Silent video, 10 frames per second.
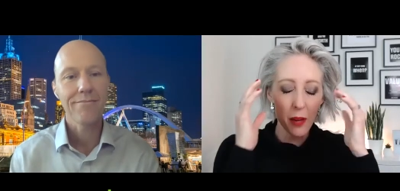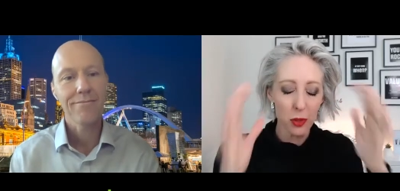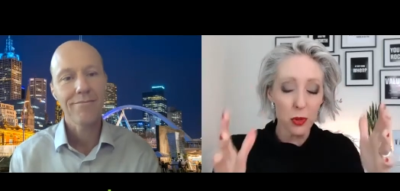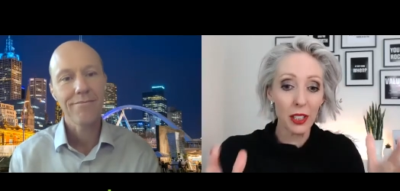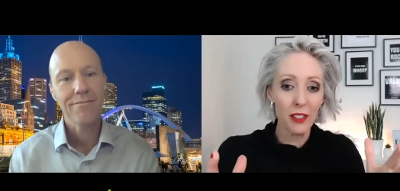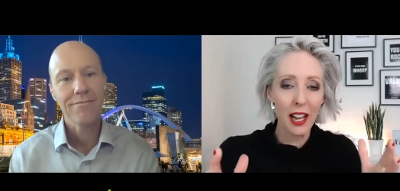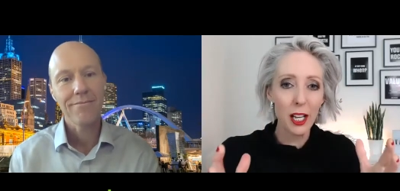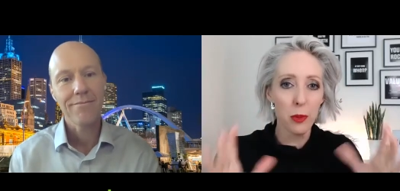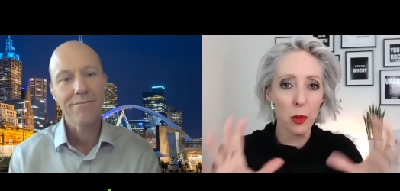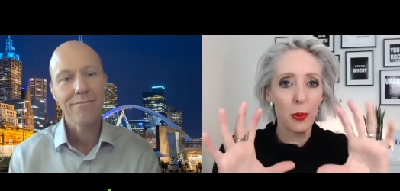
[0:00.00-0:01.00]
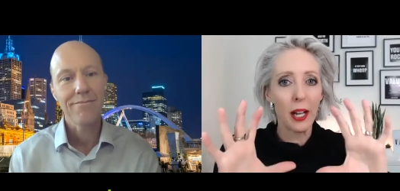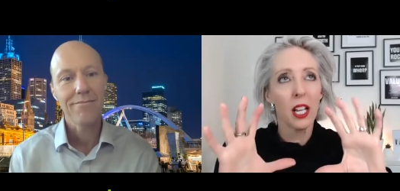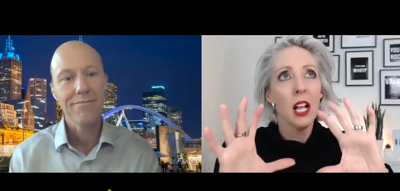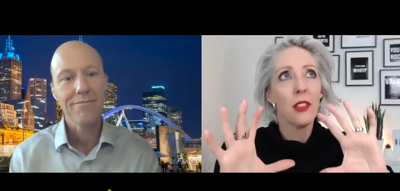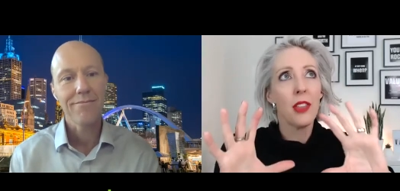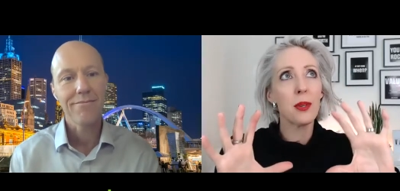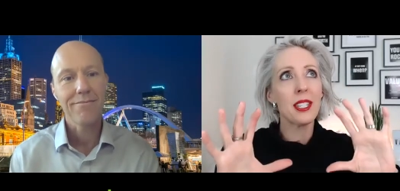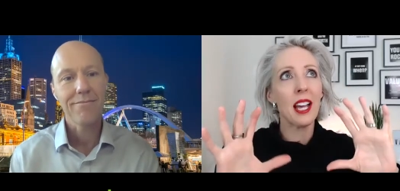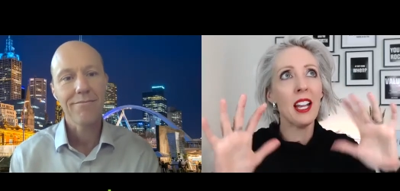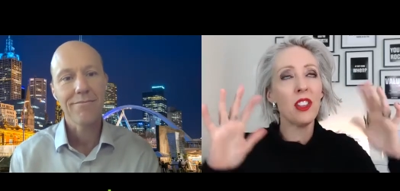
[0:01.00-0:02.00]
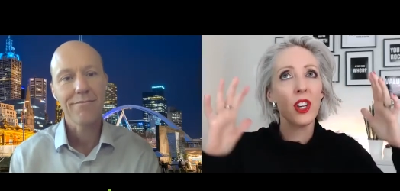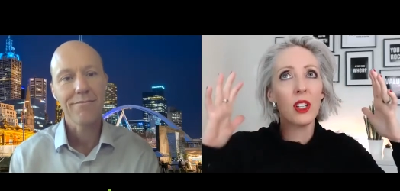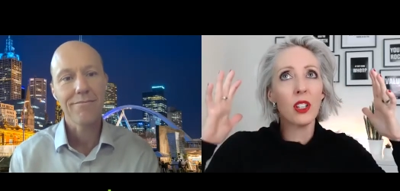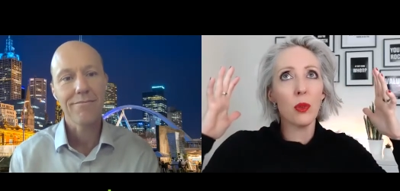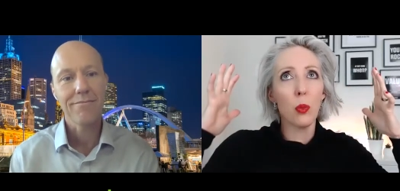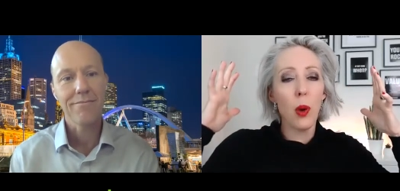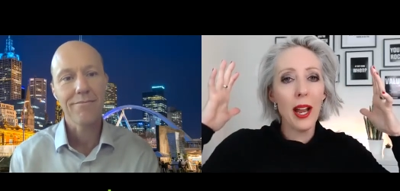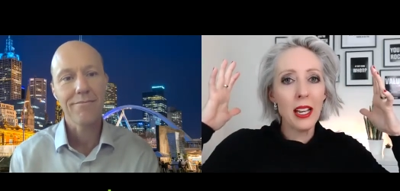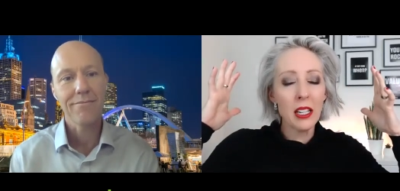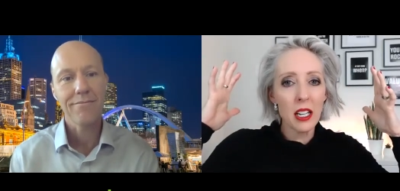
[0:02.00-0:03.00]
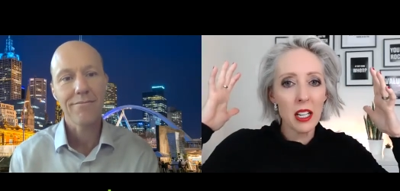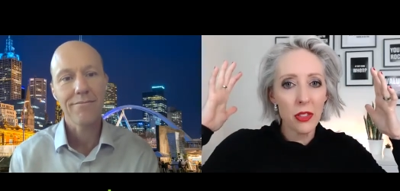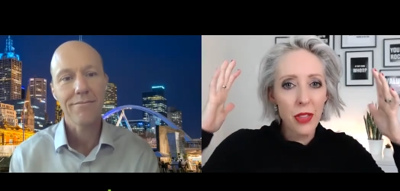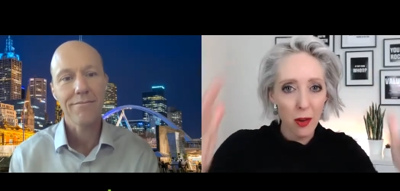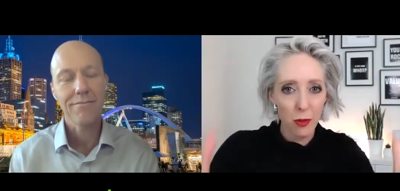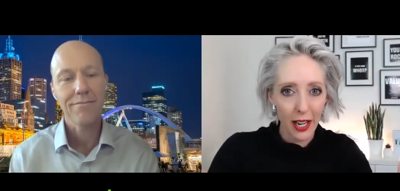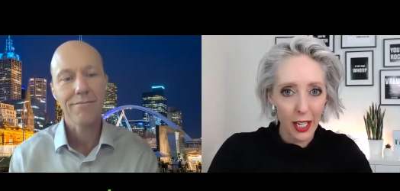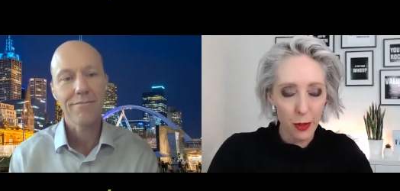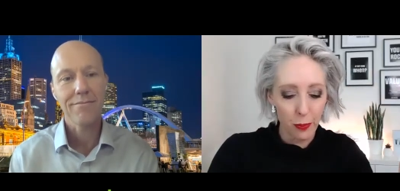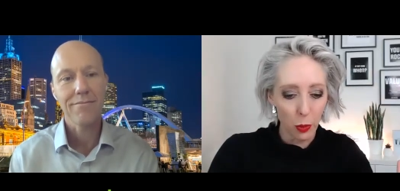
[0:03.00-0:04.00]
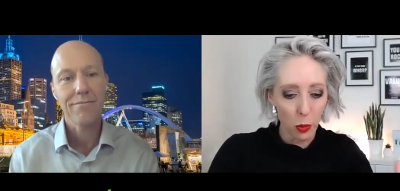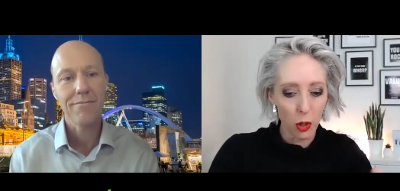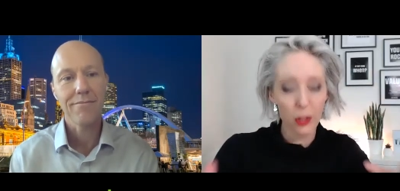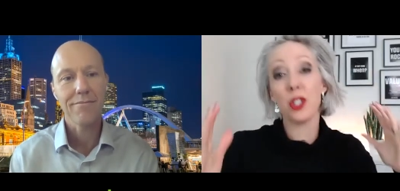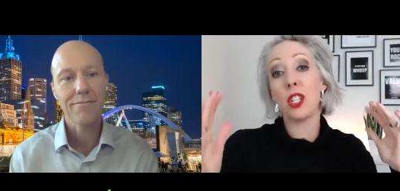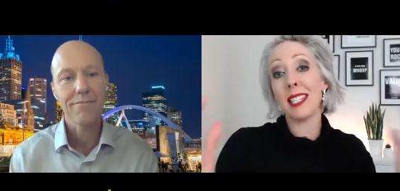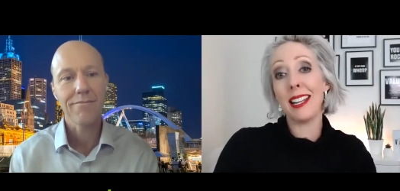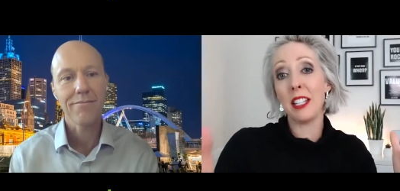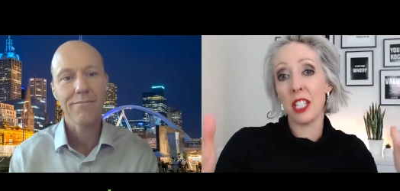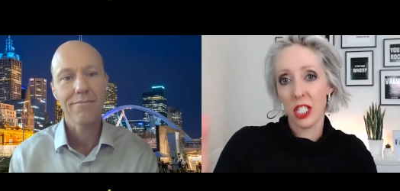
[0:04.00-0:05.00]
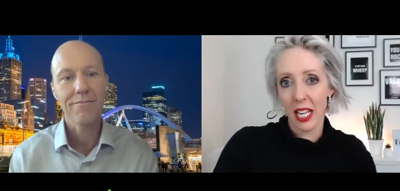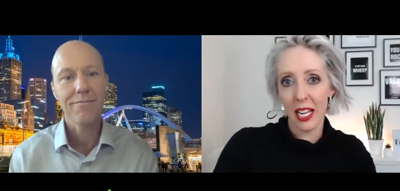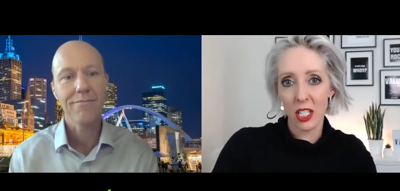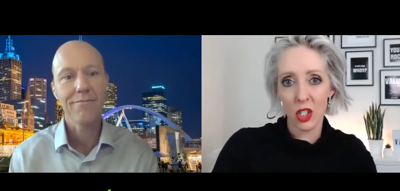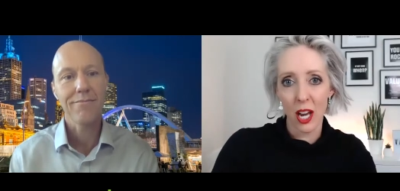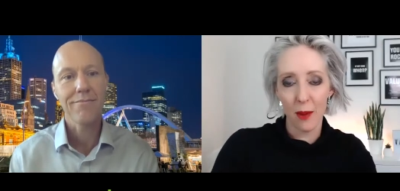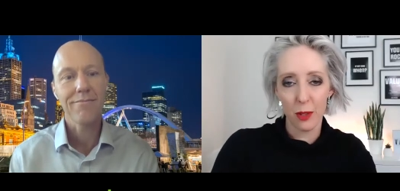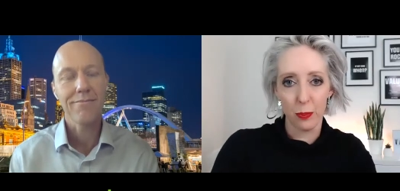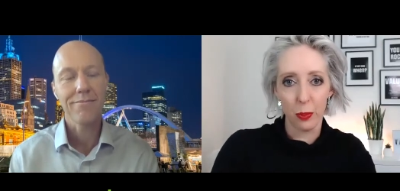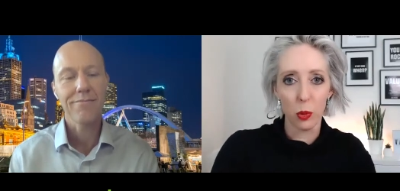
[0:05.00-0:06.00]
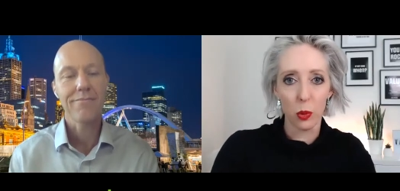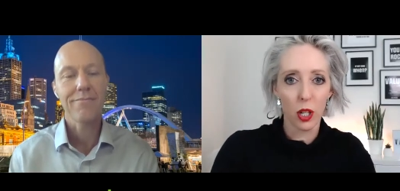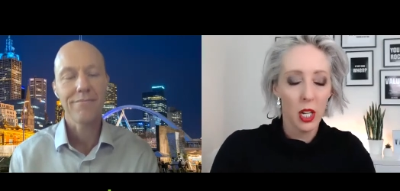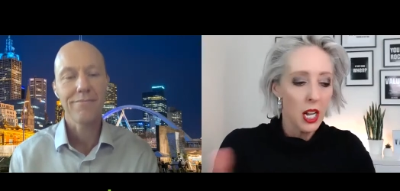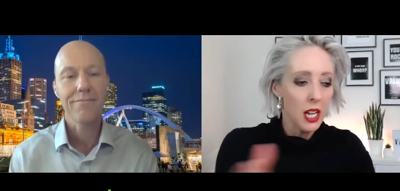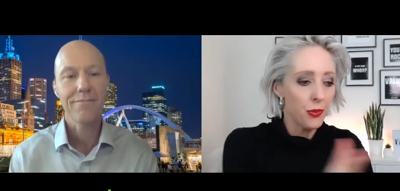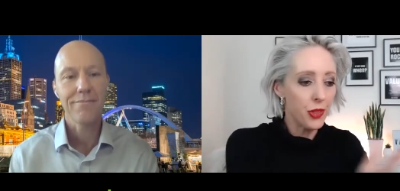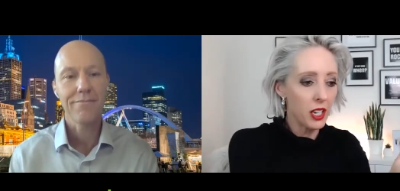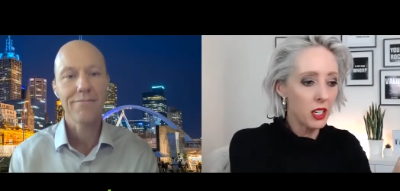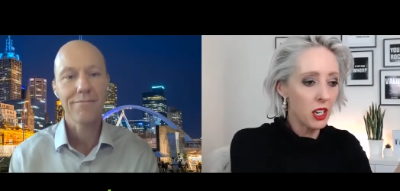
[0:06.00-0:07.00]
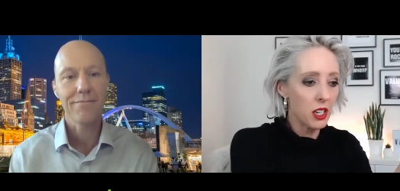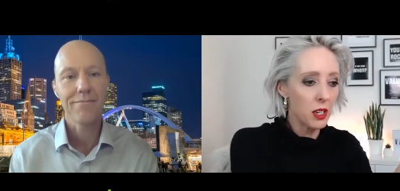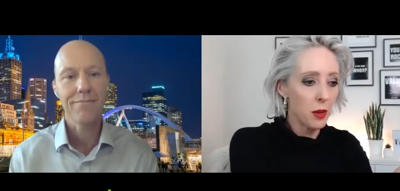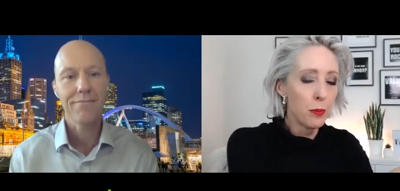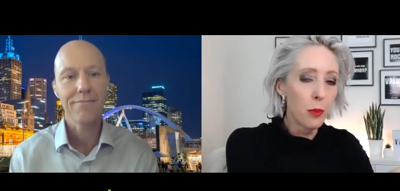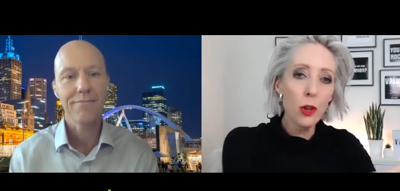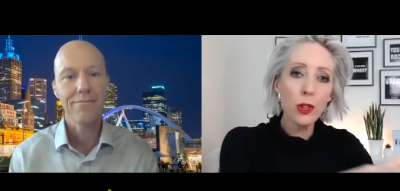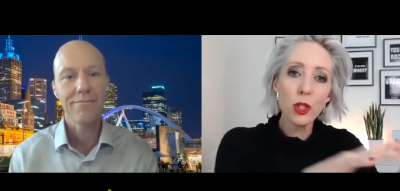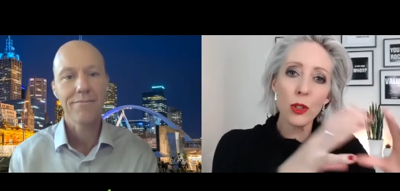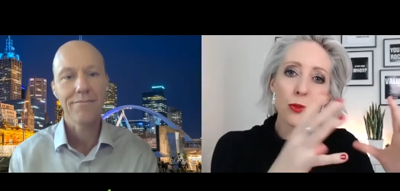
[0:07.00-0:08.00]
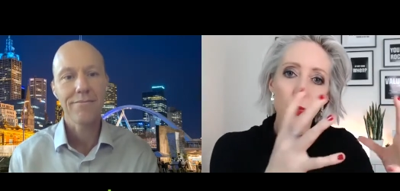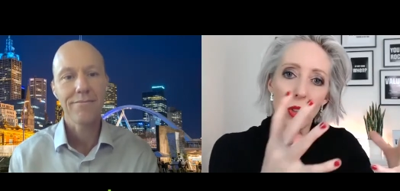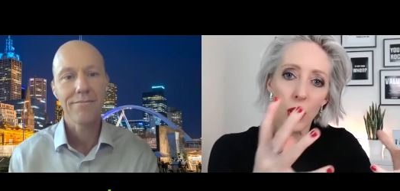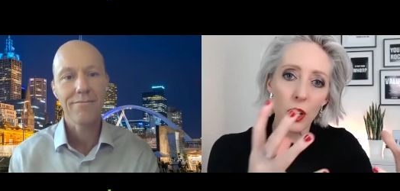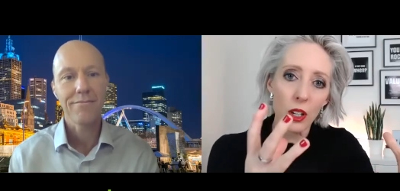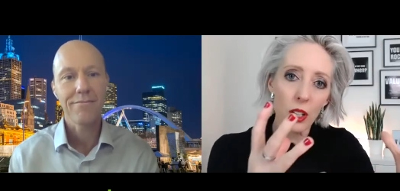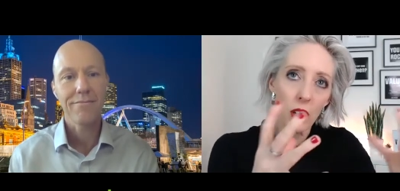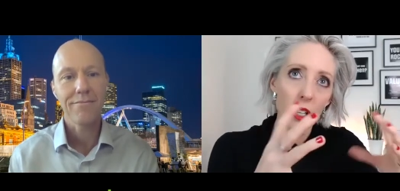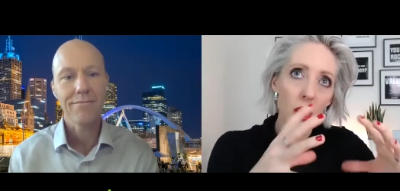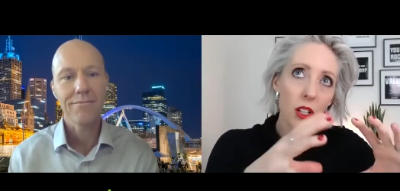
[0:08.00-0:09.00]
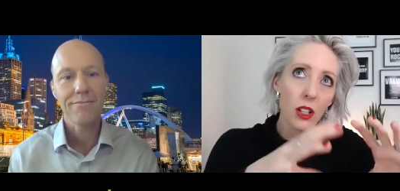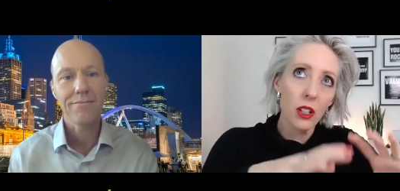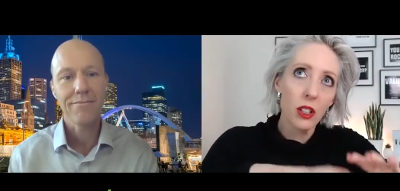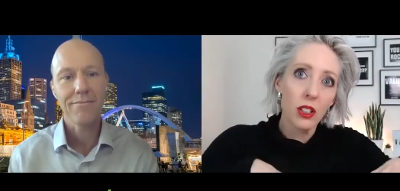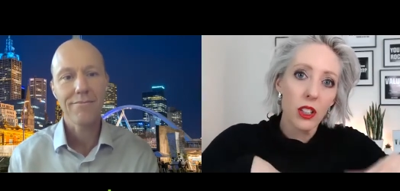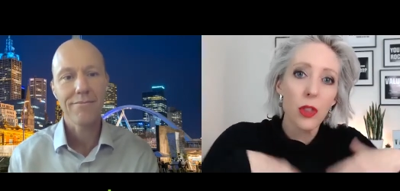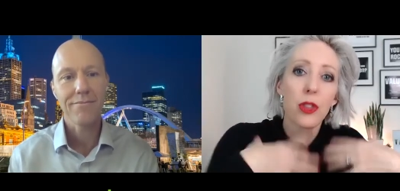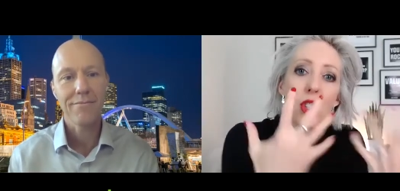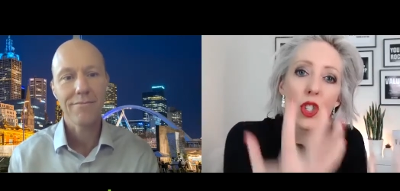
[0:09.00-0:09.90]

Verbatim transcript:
Speaker 1: it was really valuable. But they were saying that when they read a book, so just say it's a 10 chapter book, that most of the the